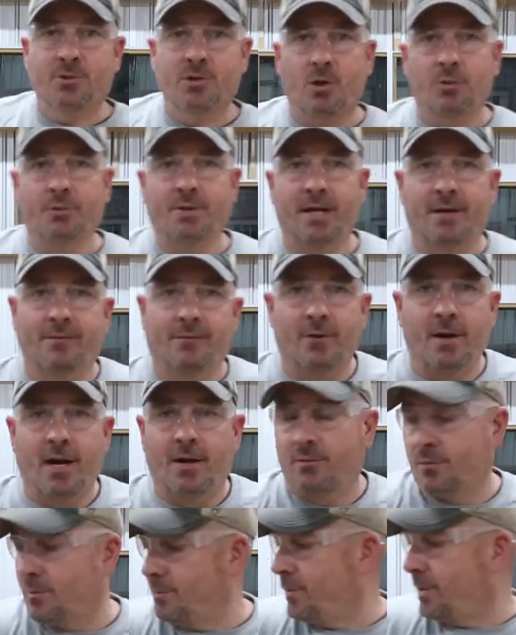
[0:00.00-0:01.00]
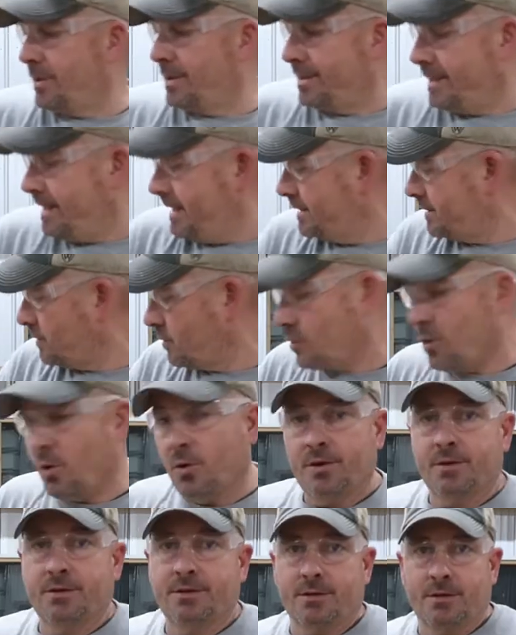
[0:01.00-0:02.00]
saw will take forever, but these are
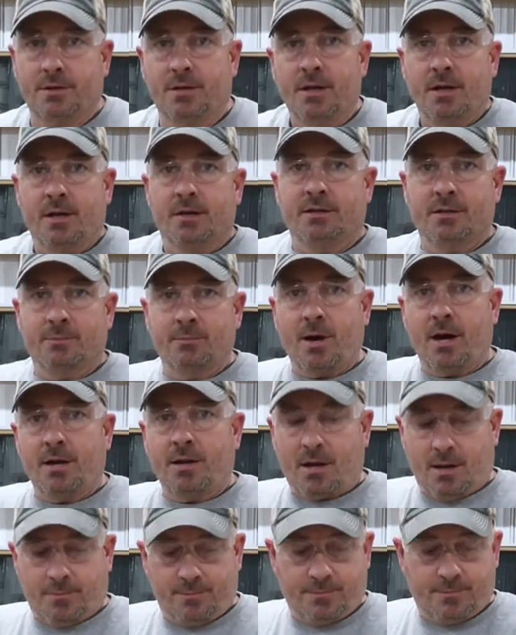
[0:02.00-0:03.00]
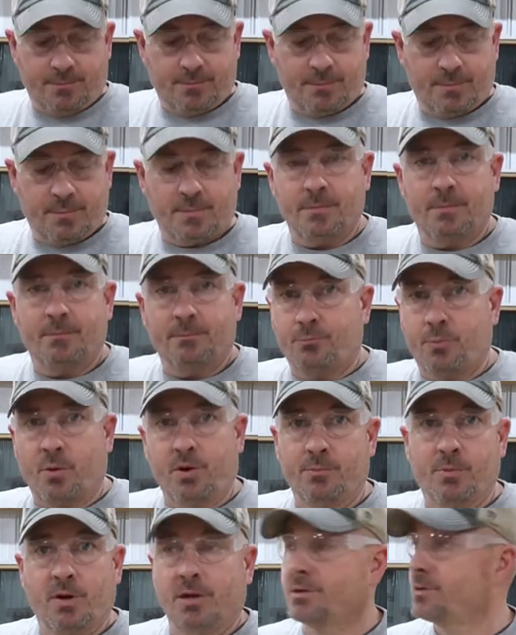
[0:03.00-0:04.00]
going to, to butt up
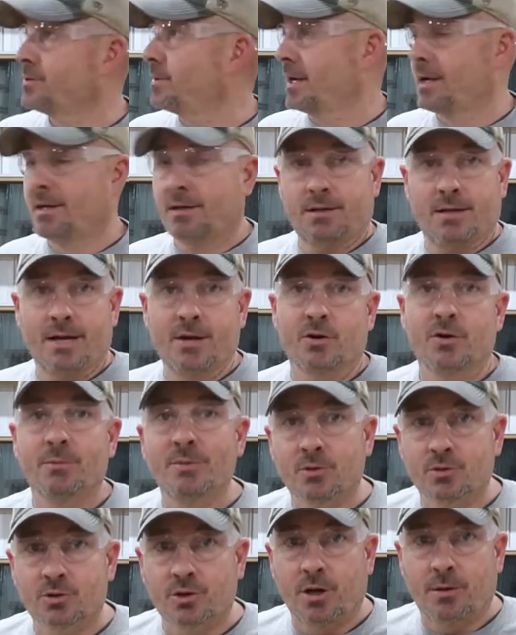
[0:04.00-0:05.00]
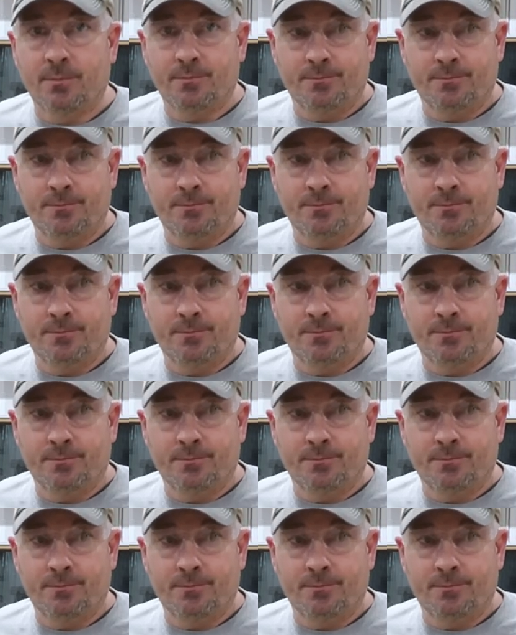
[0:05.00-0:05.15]
pretty much like here in the mill shop.